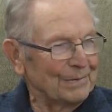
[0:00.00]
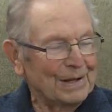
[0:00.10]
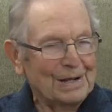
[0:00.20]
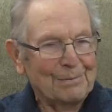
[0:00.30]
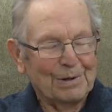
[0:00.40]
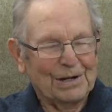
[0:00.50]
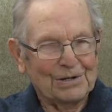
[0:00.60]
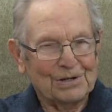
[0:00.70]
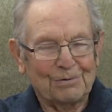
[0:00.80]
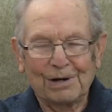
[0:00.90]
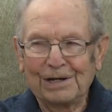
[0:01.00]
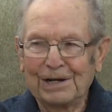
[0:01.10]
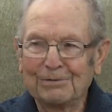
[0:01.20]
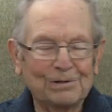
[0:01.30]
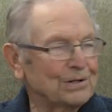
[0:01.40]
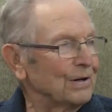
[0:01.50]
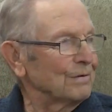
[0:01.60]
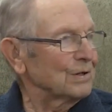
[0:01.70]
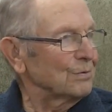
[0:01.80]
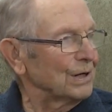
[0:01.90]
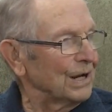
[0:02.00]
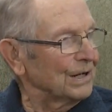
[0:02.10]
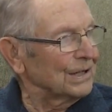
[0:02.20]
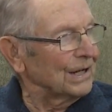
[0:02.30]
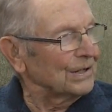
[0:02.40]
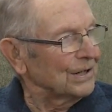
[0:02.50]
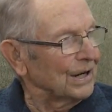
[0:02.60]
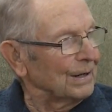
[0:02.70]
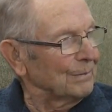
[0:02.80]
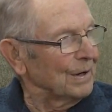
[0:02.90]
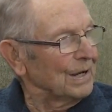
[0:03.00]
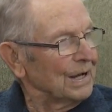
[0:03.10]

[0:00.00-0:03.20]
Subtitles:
Okay. Because the Greyhound service we had at that time,